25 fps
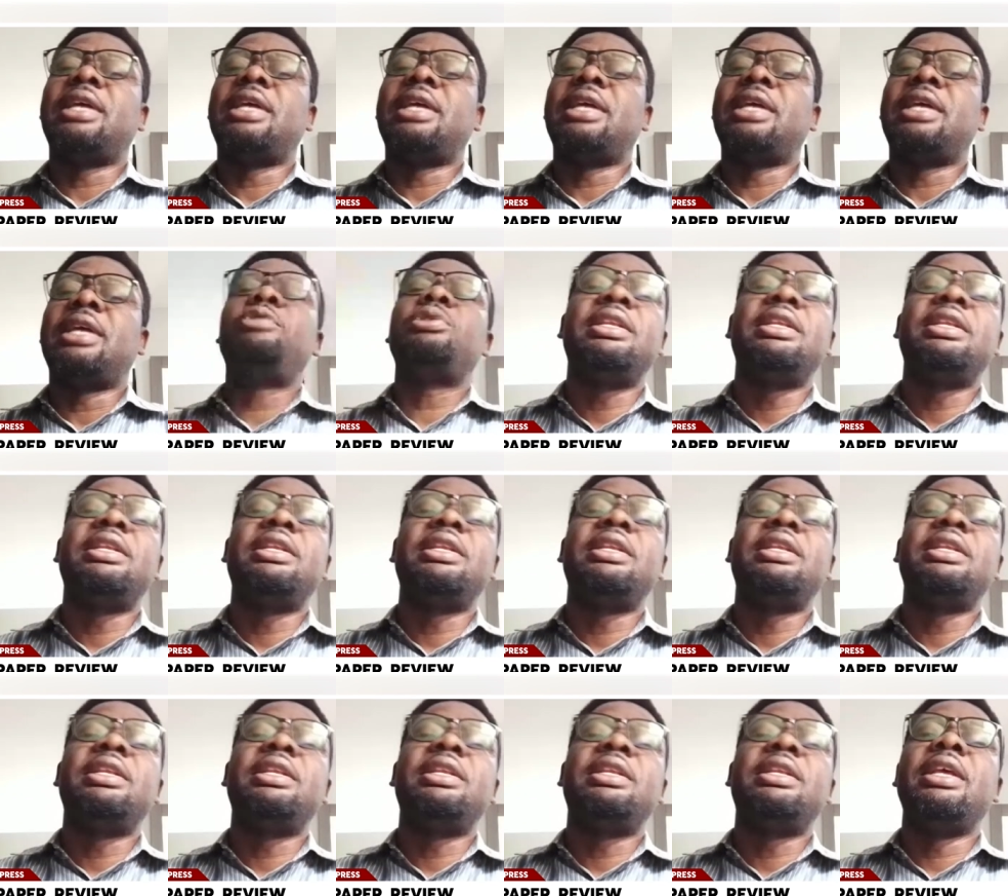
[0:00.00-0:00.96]
I have not
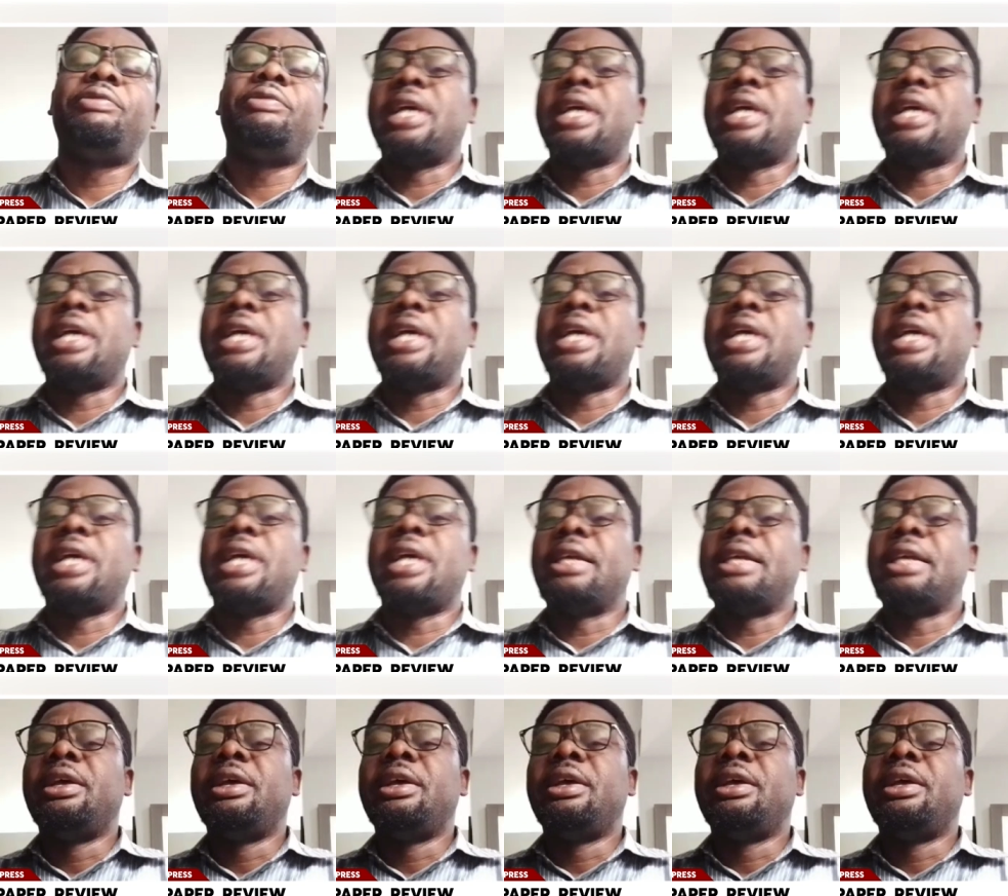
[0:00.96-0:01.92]
seen it in different
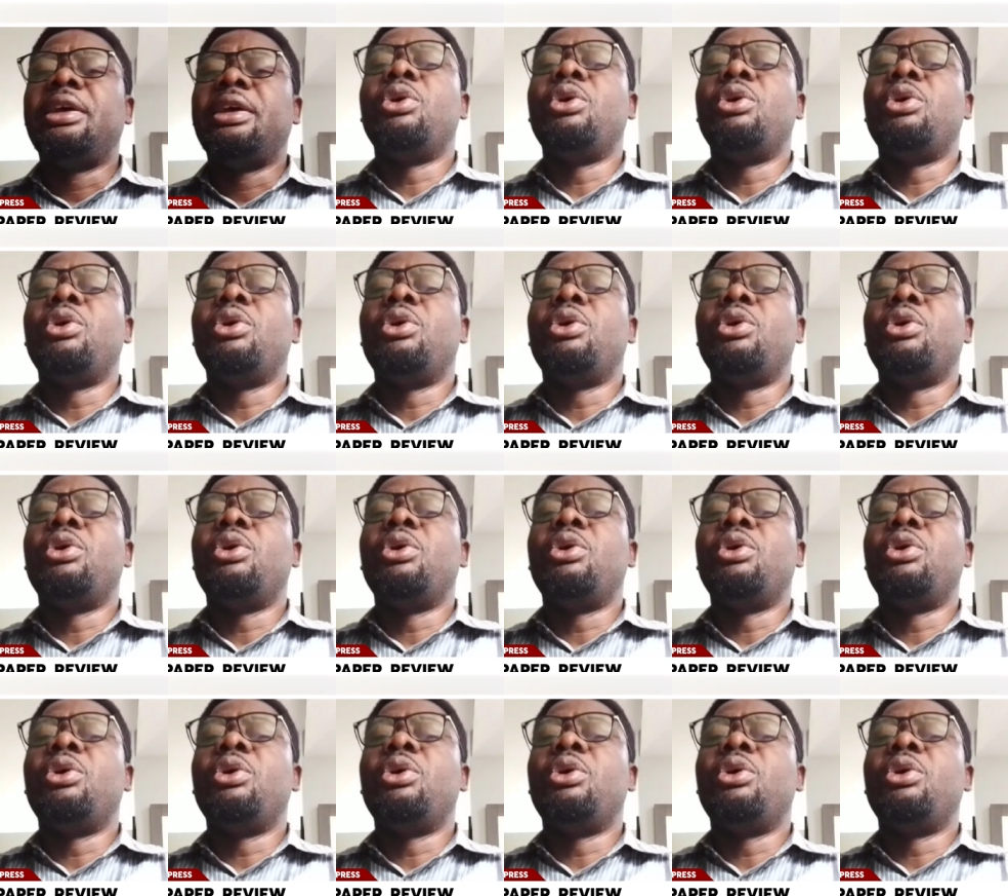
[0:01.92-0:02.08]
quarters.